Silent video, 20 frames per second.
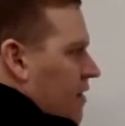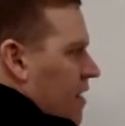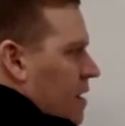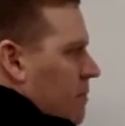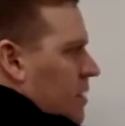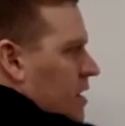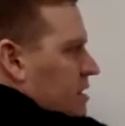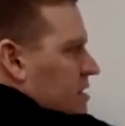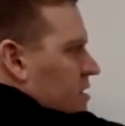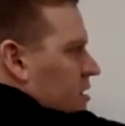that
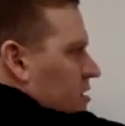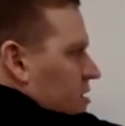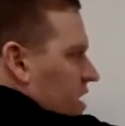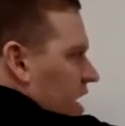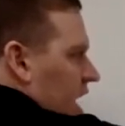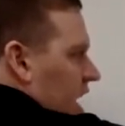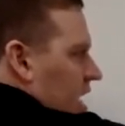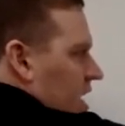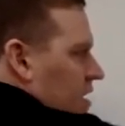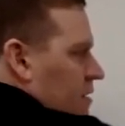means there's
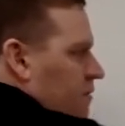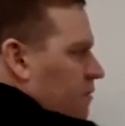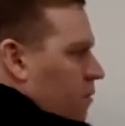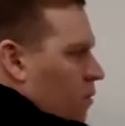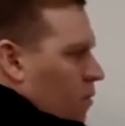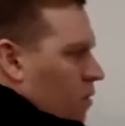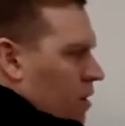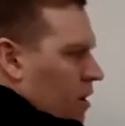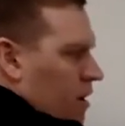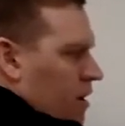
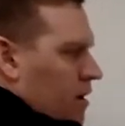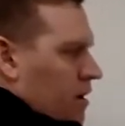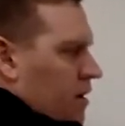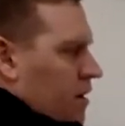84